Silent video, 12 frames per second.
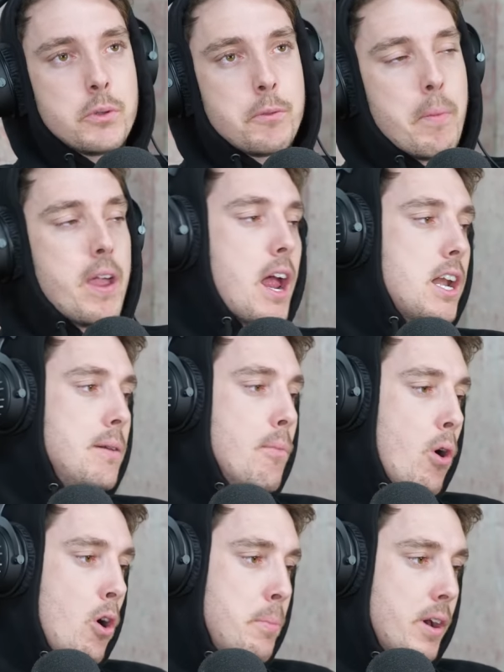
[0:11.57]
with me
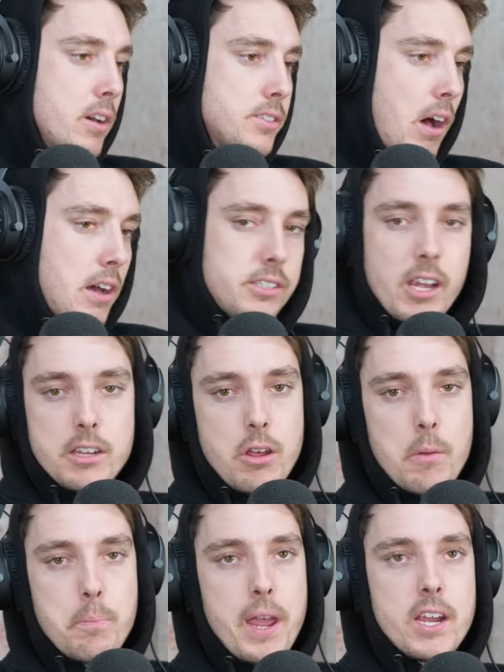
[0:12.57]
anymore because I set
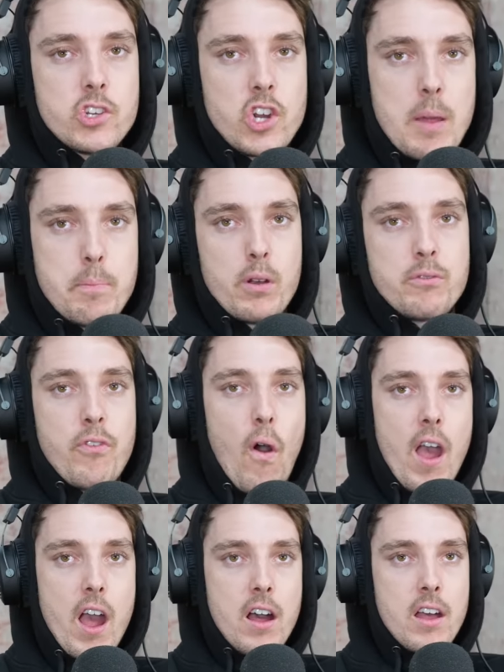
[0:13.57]
her pink sheep on
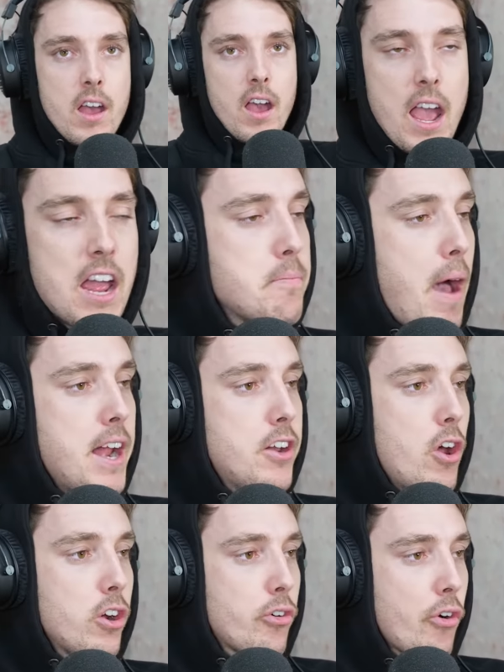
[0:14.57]
fire and made her